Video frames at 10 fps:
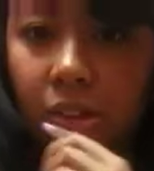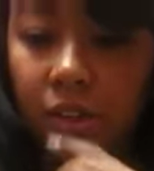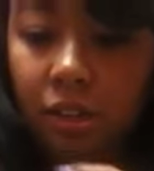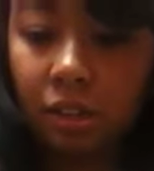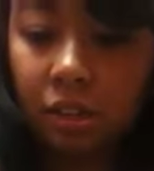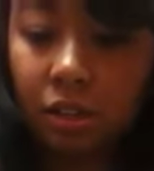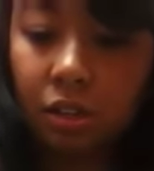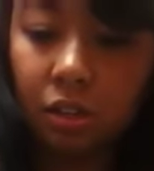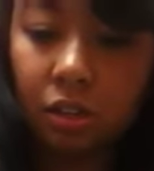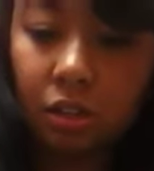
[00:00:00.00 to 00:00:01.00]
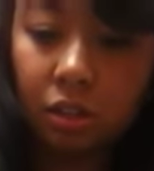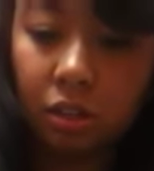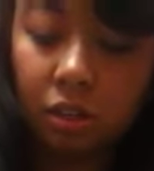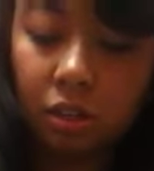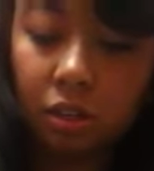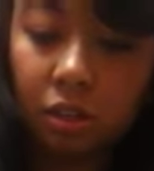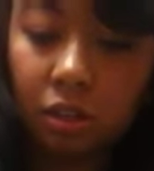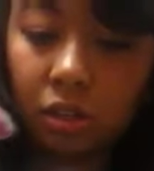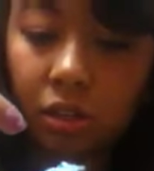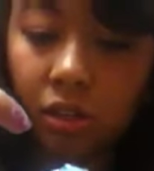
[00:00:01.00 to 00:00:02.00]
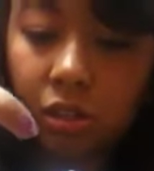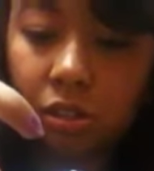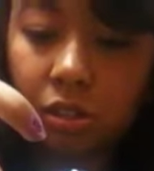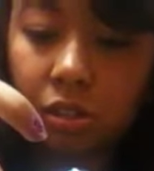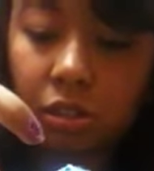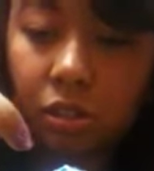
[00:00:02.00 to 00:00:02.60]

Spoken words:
(silence)